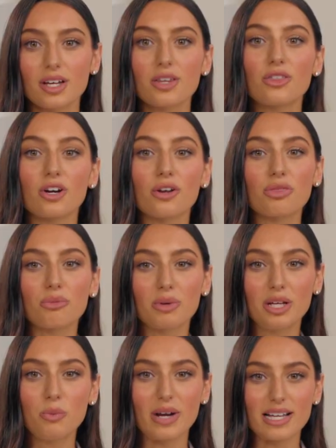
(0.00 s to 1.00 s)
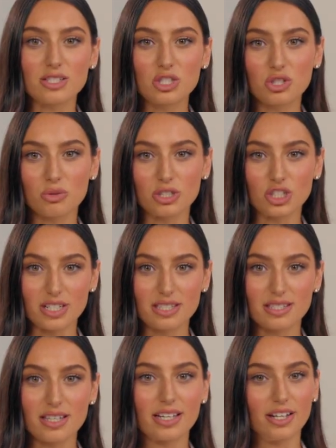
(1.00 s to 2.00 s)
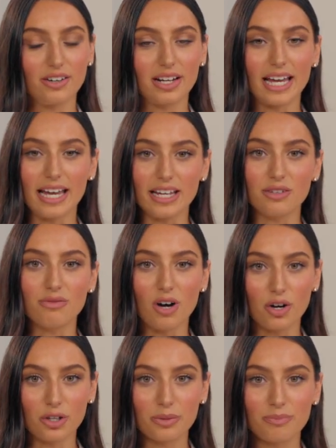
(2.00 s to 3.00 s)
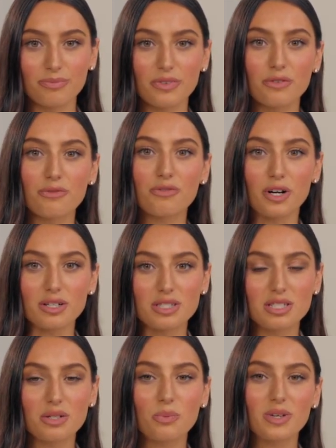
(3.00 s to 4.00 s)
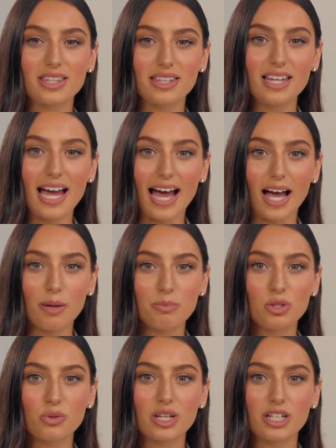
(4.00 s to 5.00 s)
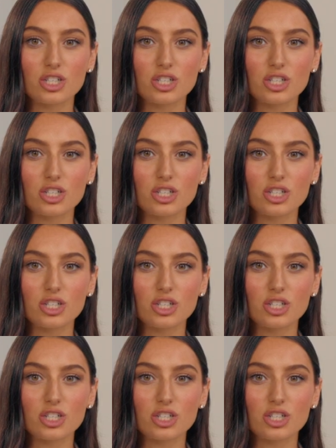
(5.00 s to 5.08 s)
There are 3 ways to adjust the hearing aid volume. First, within the app, you can